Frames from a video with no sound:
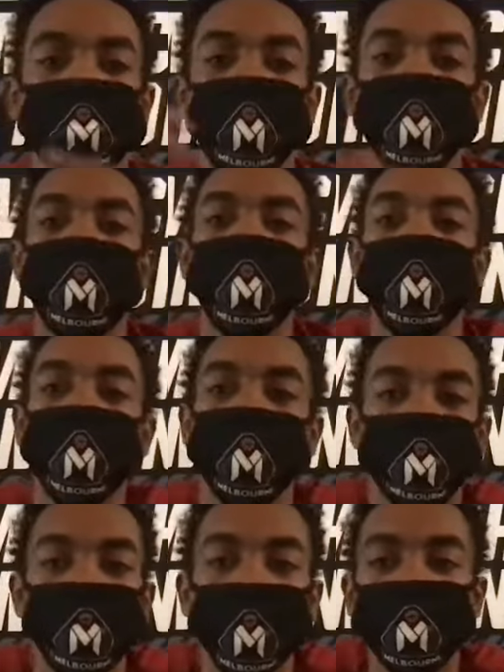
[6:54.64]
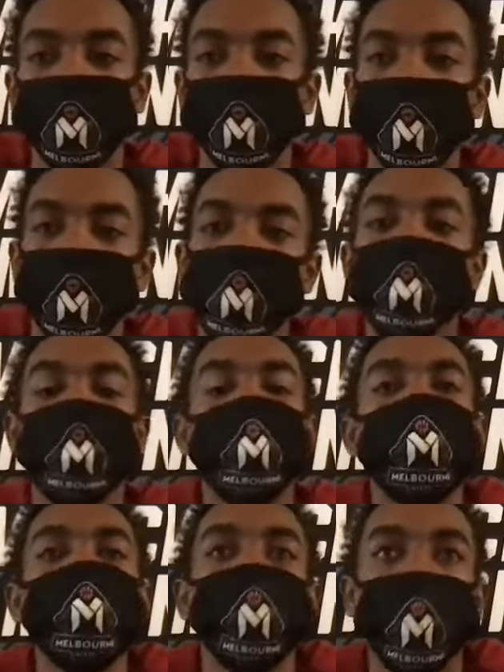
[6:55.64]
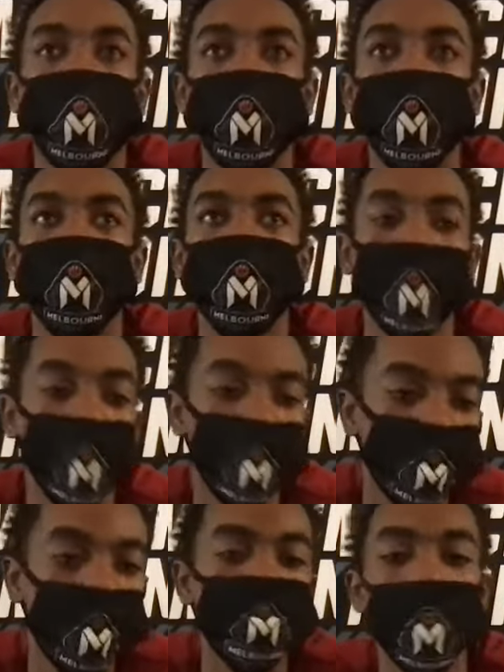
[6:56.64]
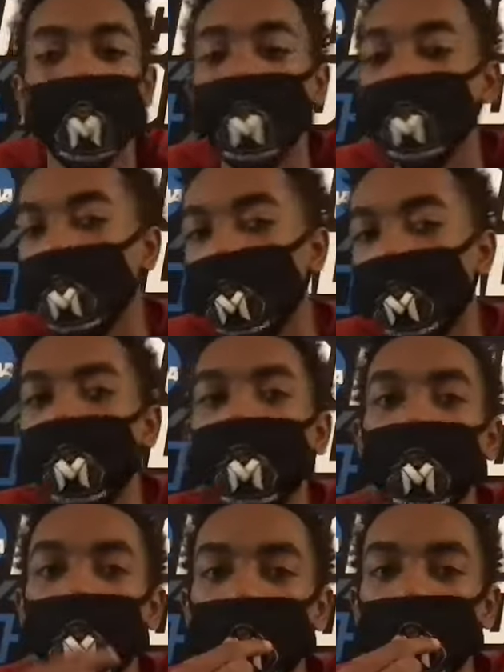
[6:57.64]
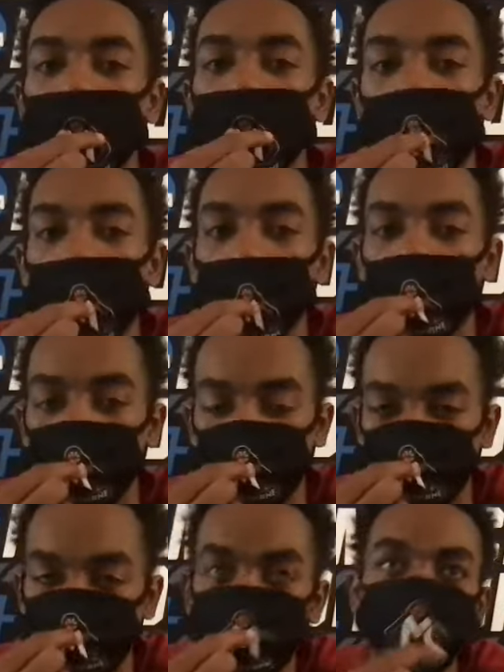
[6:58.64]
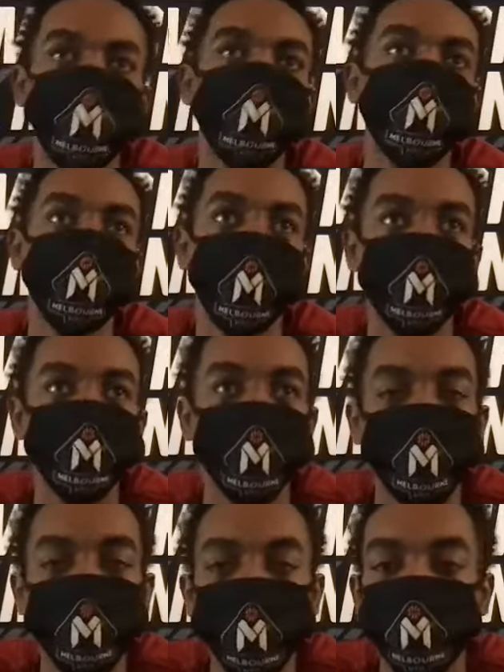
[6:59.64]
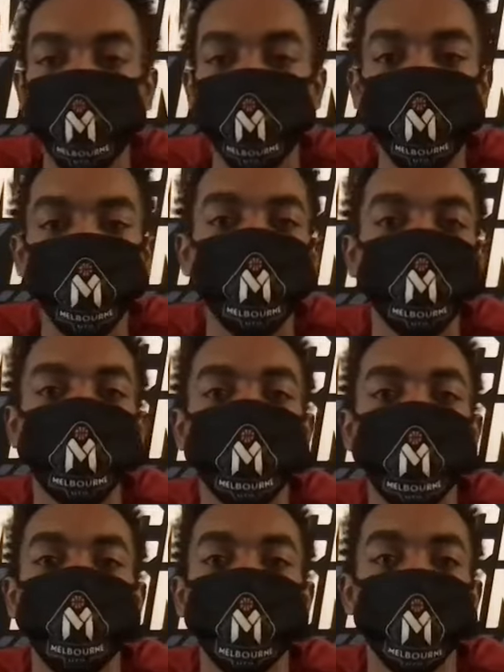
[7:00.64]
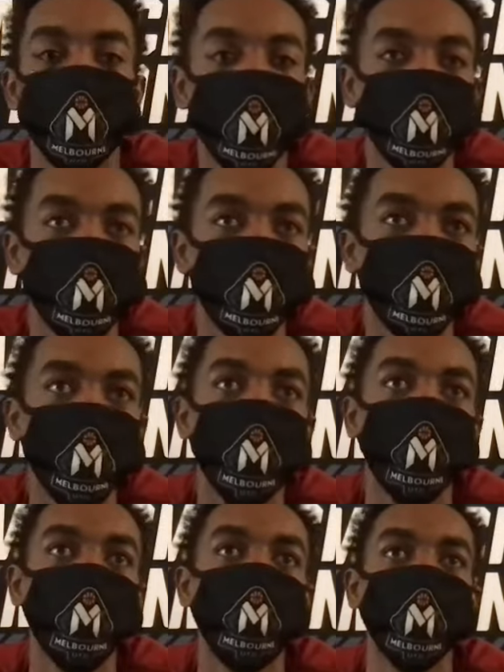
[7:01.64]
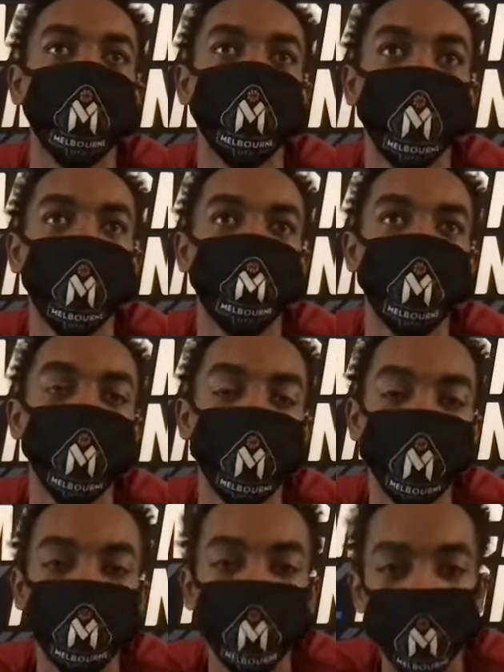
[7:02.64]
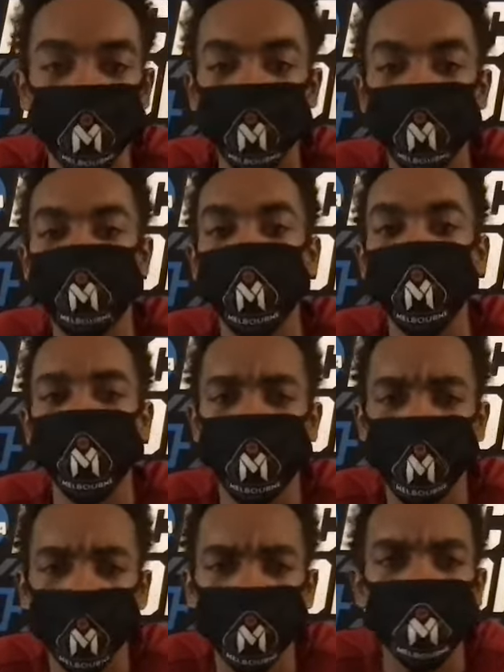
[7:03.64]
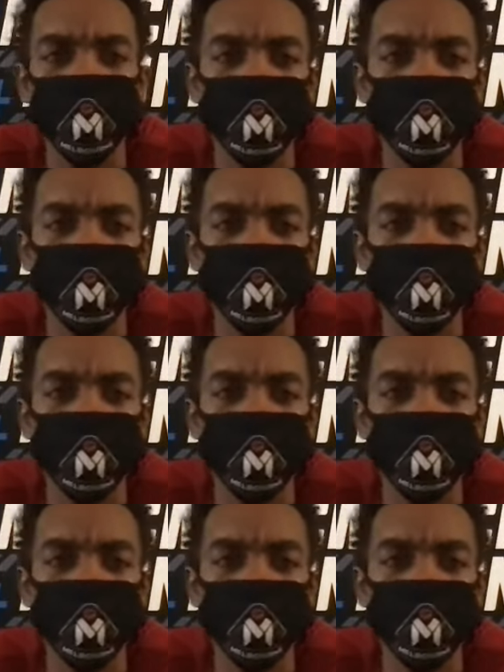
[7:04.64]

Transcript: being here. Because next year, you know, guys come back or they go and bring in recruits and guys take on different roles and stuff like that. So for the time being, just being where your feet are, making it to